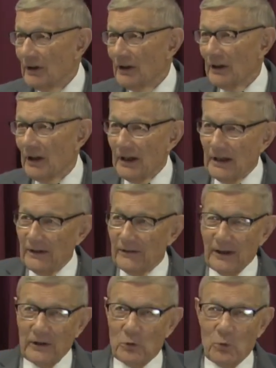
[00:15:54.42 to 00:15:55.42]
uh,
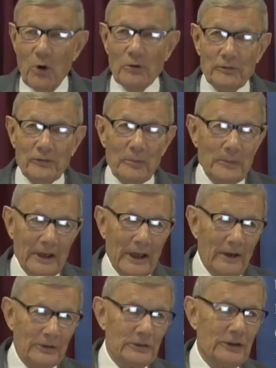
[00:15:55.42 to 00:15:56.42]
anything quote from
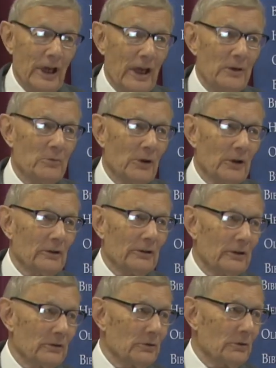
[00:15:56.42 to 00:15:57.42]
the outside
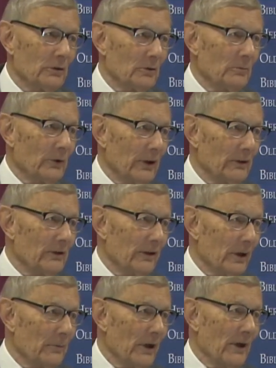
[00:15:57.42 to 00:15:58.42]
world that you can bring
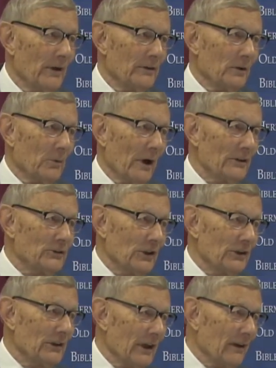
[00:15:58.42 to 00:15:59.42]
to them, they're
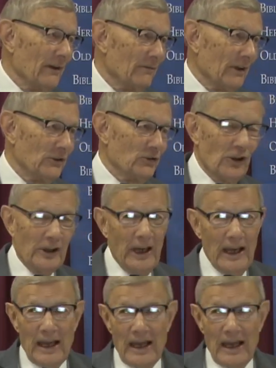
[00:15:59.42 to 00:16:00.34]
watching television,